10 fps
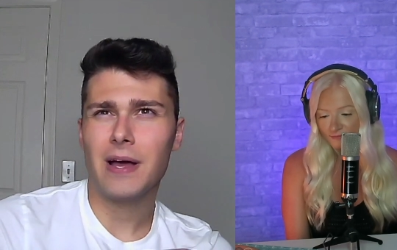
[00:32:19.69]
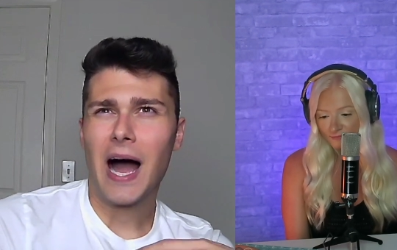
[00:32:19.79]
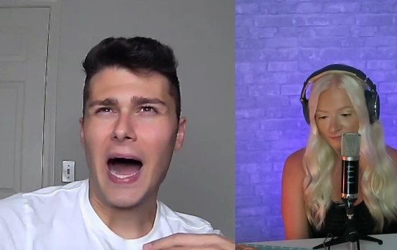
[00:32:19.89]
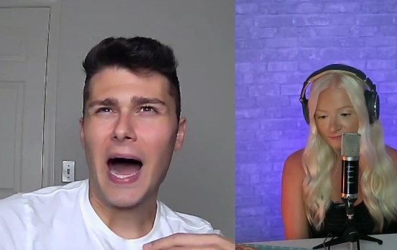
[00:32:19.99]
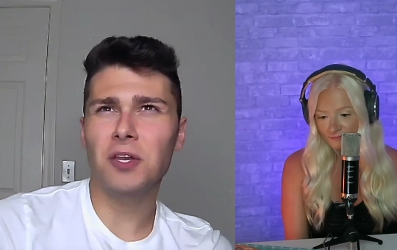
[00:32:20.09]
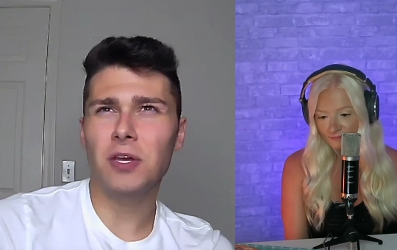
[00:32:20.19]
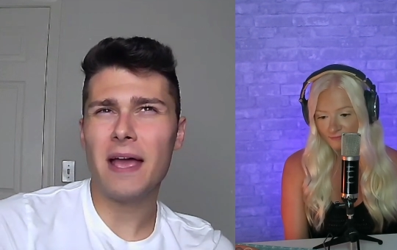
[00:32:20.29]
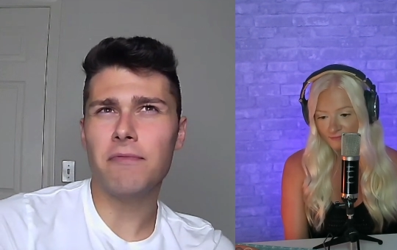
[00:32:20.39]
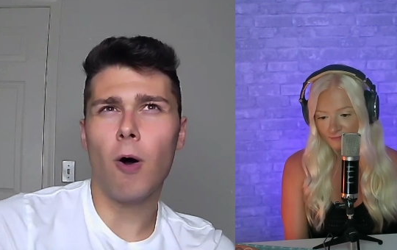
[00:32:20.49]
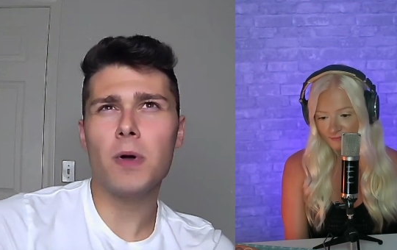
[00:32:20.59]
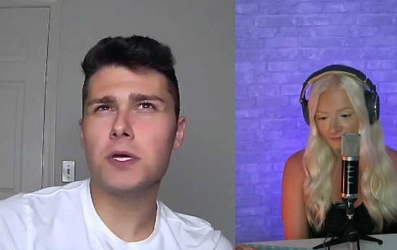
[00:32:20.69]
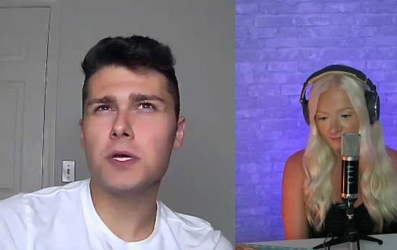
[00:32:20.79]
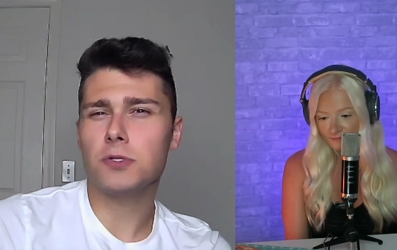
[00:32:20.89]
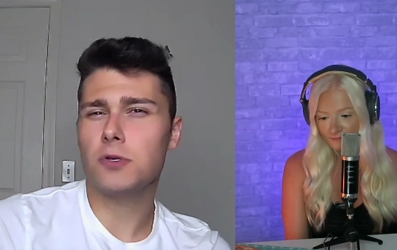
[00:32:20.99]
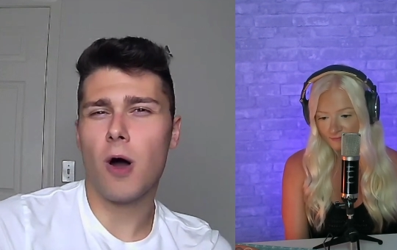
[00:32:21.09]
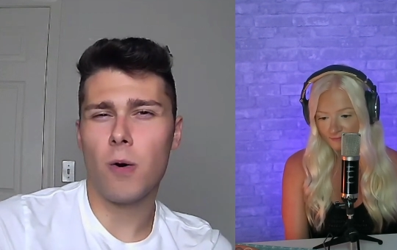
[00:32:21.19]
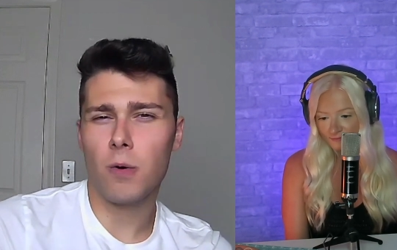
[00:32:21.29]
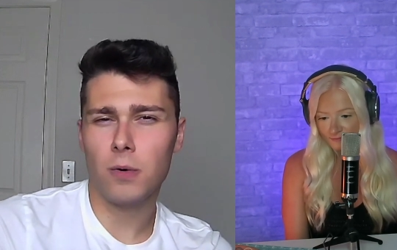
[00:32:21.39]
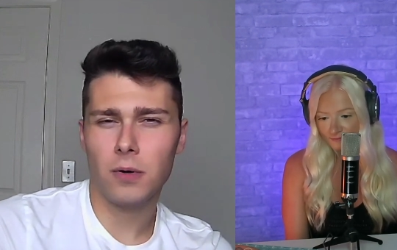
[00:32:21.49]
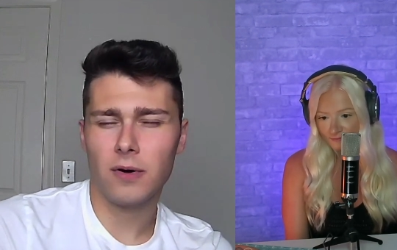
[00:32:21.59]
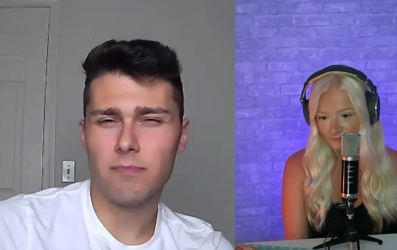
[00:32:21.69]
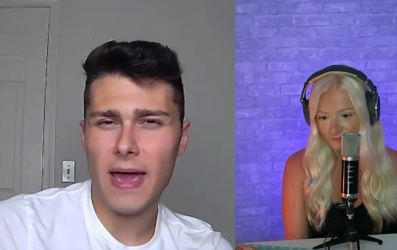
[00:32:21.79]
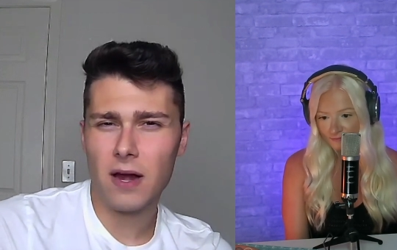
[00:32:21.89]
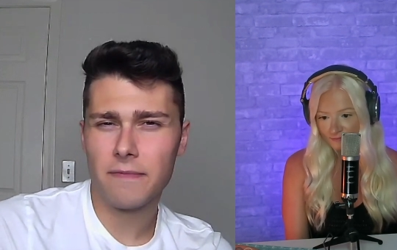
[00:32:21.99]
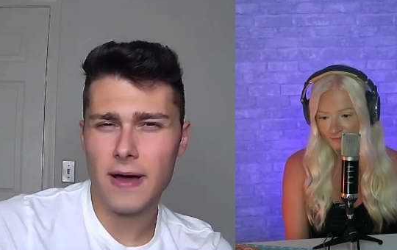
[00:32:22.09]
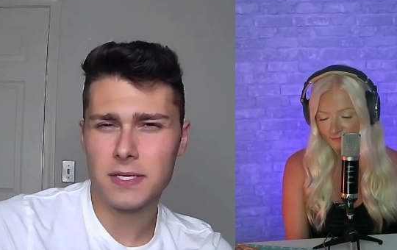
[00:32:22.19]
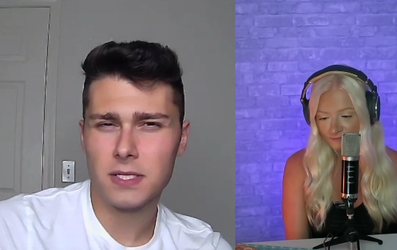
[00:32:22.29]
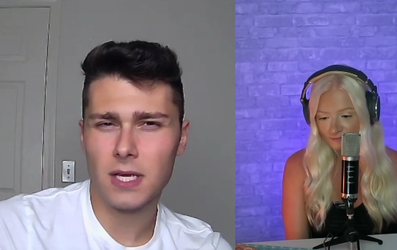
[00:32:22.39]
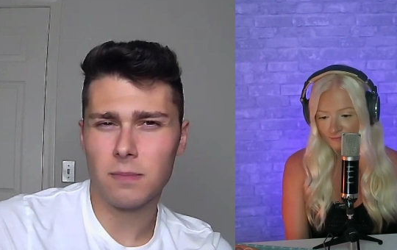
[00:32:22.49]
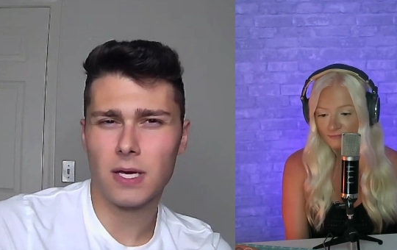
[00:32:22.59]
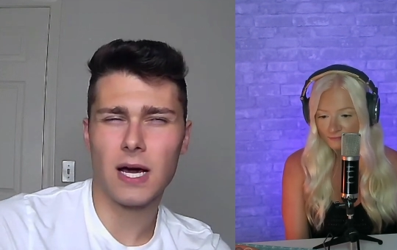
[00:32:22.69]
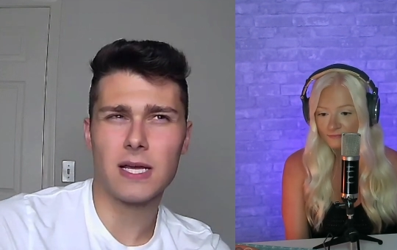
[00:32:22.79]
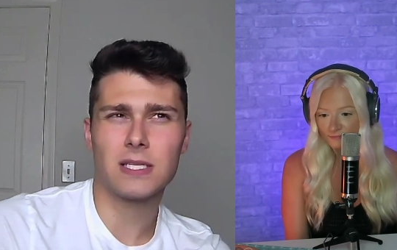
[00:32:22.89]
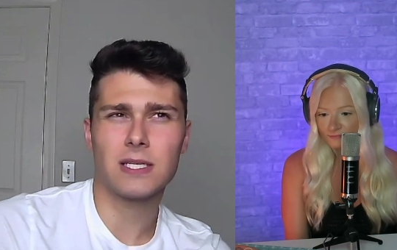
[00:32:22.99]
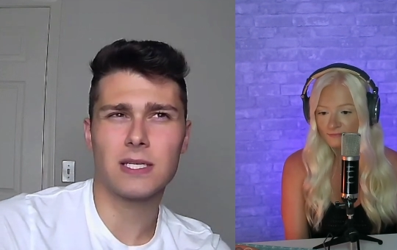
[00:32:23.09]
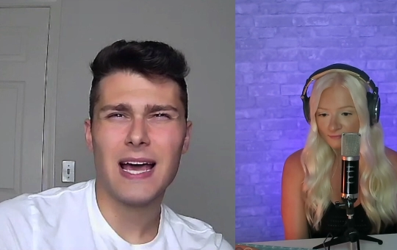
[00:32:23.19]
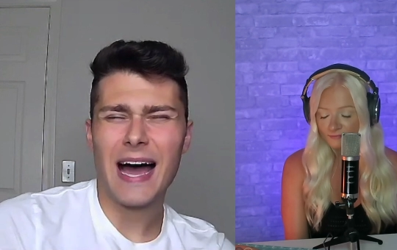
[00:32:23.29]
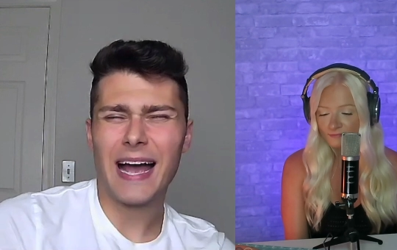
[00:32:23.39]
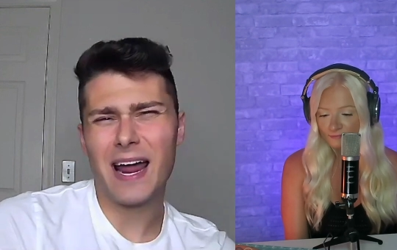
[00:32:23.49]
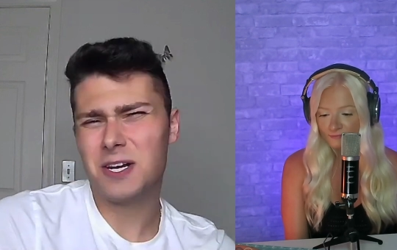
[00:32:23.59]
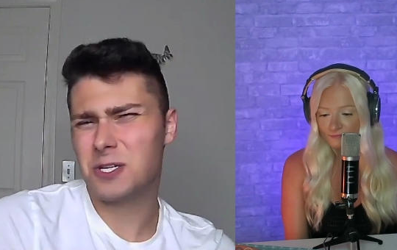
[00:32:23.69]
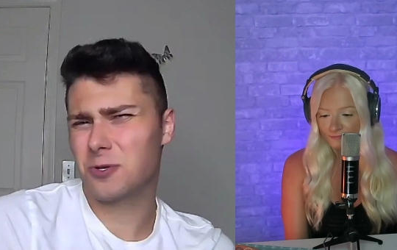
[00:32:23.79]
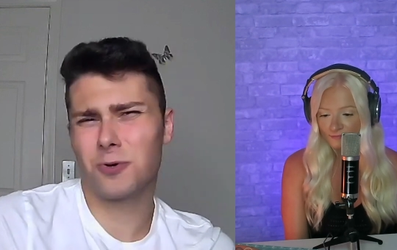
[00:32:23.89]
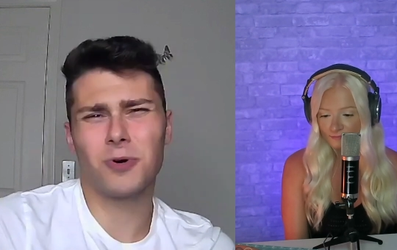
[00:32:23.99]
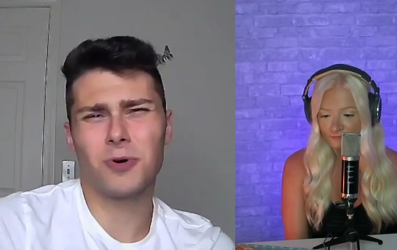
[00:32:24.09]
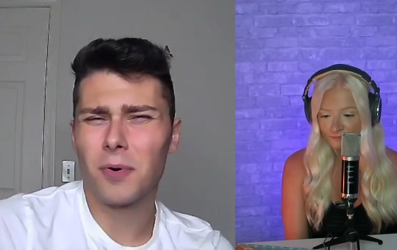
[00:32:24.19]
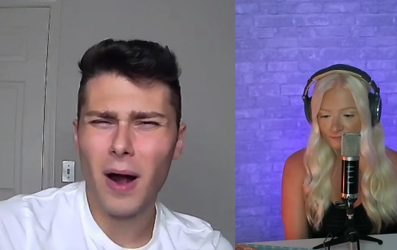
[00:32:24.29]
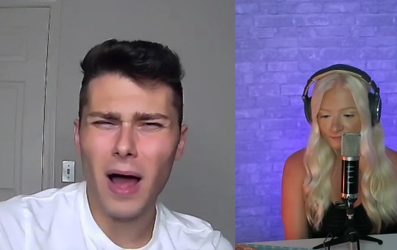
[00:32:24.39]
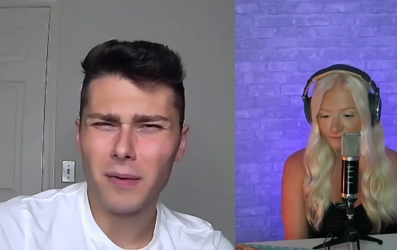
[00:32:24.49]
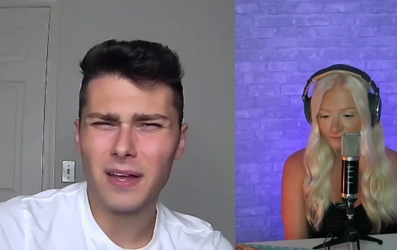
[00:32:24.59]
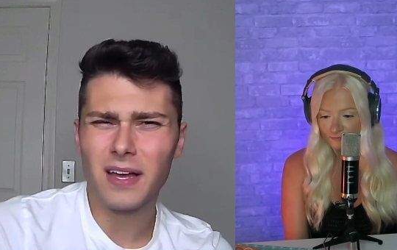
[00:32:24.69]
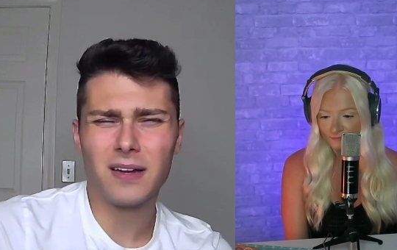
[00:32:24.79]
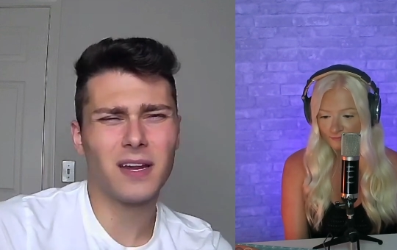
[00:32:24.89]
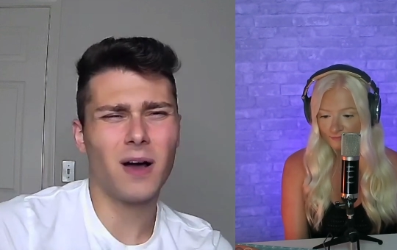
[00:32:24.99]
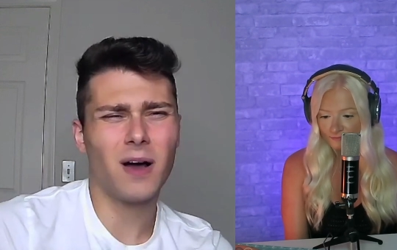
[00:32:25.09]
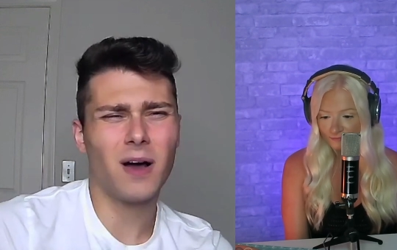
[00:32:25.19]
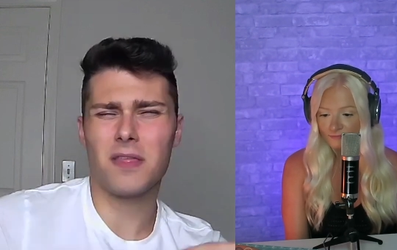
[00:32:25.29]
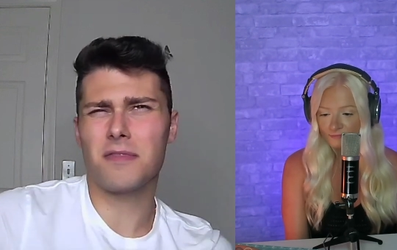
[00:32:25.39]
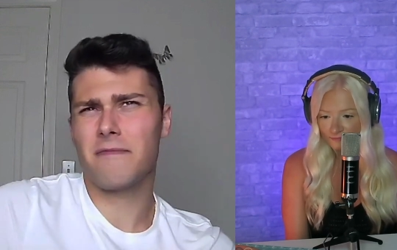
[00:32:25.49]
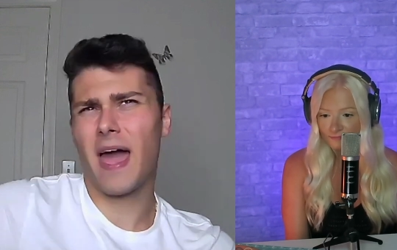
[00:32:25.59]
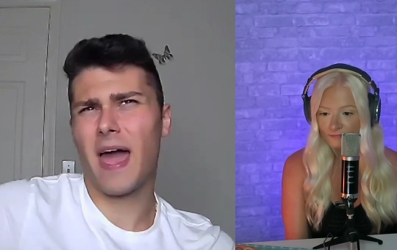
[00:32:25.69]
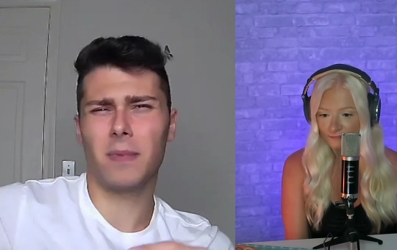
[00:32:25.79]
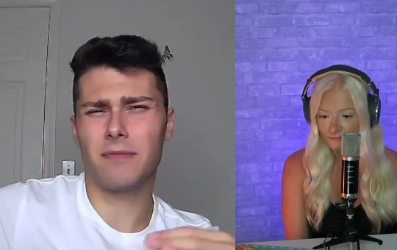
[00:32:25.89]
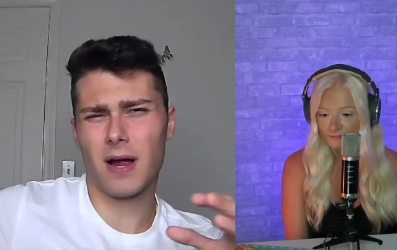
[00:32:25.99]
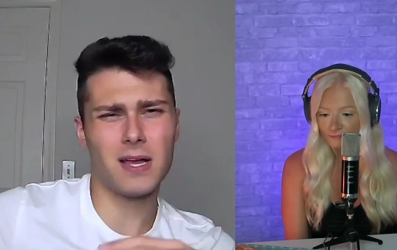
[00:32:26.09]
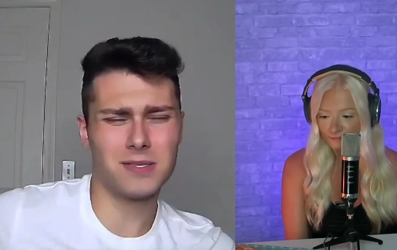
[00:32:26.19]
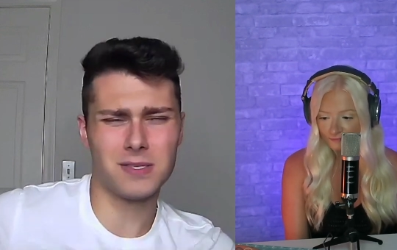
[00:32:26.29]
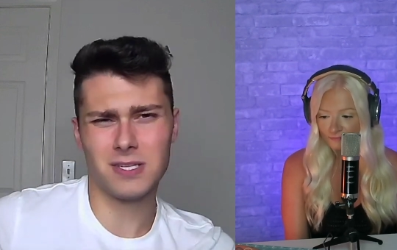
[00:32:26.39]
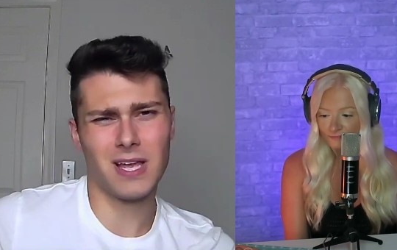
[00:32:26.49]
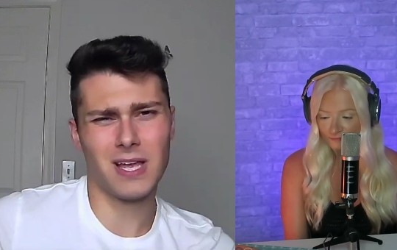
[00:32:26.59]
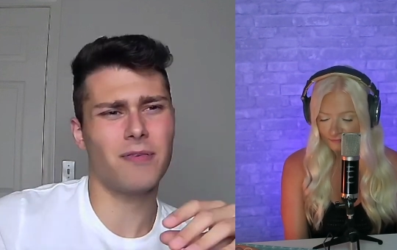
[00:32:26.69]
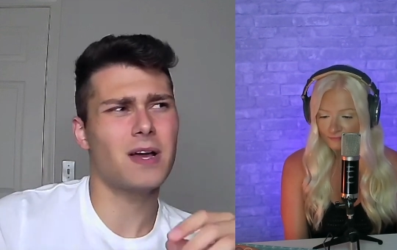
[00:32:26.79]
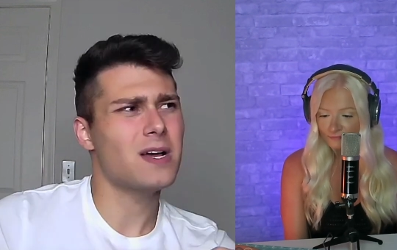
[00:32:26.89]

Speaker 1: I've always known of manifesting because I kind of just grew up around it, you know, with family, friends and stuff.